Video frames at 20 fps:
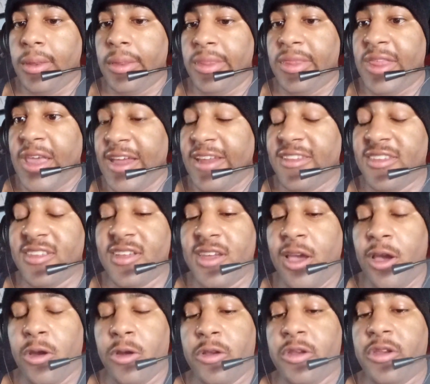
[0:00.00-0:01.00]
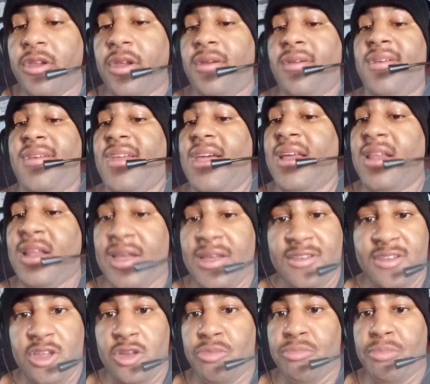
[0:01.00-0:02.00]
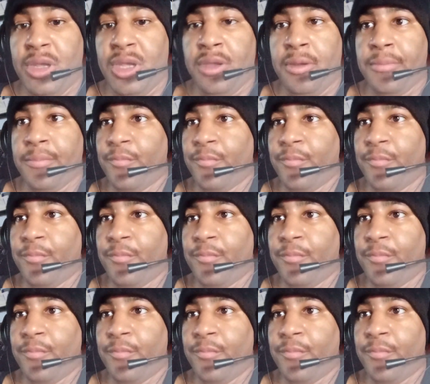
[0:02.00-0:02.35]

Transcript: That scared the daylights out of me,